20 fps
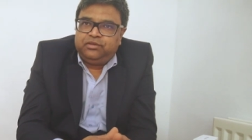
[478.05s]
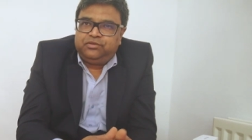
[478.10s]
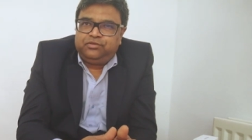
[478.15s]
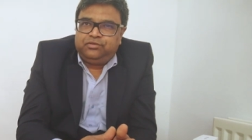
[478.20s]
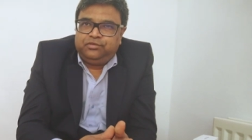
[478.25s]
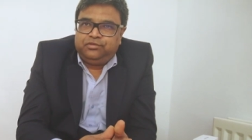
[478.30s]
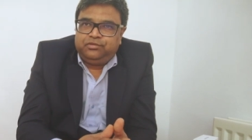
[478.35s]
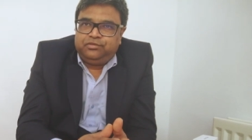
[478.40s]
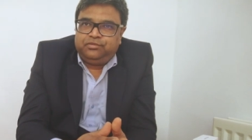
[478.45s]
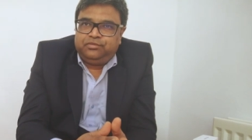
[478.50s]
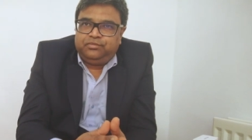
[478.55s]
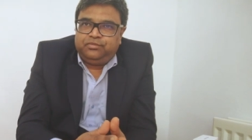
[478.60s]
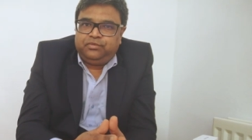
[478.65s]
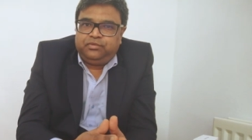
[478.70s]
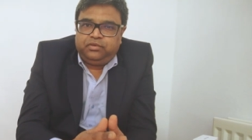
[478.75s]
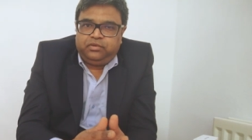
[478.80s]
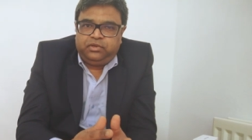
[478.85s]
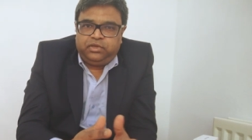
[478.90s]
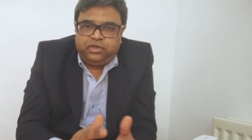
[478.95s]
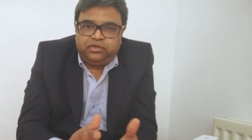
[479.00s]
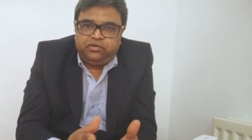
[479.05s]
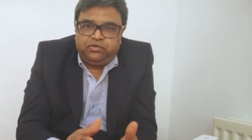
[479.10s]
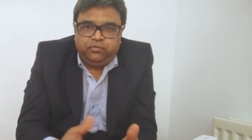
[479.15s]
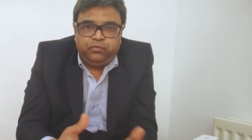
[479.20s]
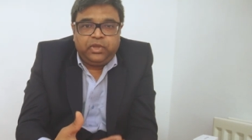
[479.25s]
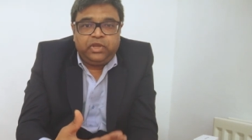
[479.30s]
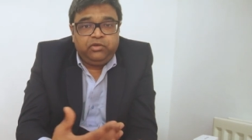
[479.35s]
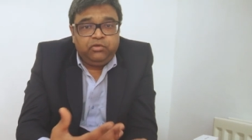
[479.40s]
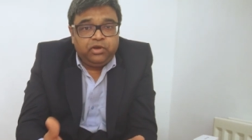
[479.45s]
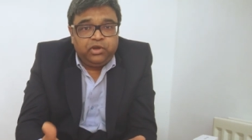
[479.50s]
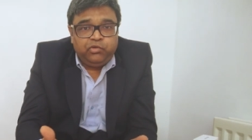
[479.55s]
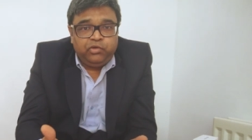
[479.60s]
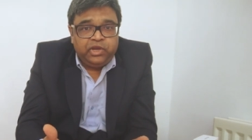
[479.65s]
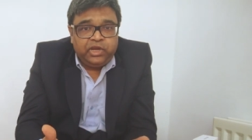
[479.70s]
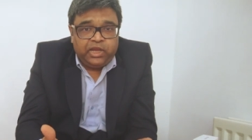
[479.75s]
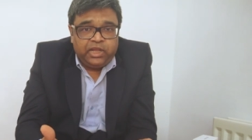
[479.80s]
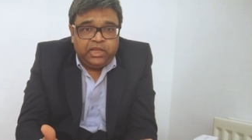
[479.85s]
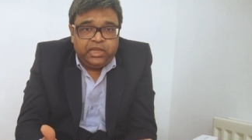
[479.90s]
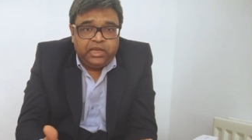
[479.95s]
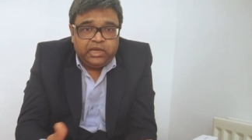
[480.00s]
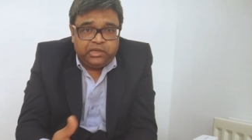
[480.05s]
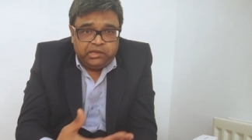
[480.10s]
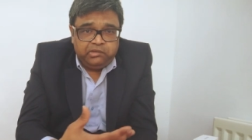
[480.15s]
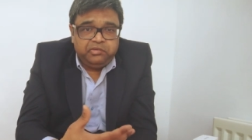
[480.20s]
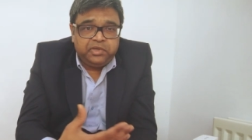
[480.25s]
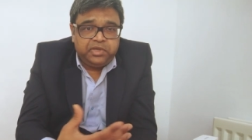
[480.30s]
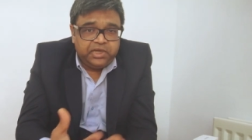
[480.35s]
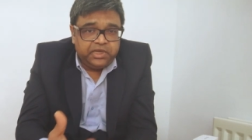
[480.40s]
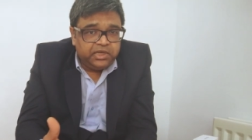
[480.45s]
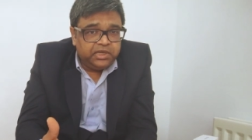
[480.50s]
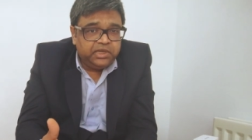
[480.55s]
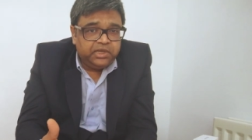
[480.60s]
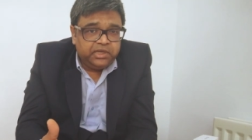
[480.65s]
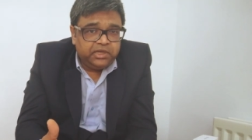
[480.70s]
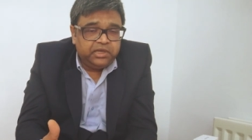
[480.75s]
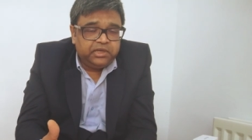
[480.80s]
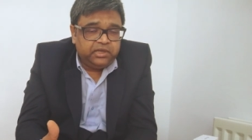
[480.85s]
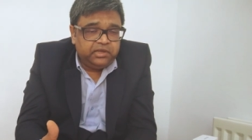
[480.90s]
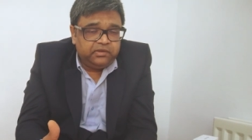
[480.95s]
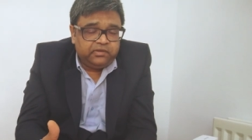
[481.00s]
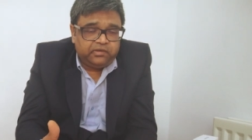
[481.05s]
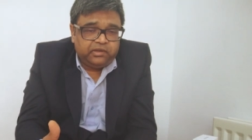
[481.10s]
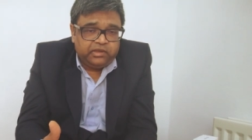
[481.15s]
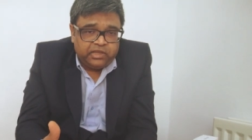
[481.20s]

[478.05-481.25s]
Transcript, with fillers: So yes, when you are doing healthy activity, it is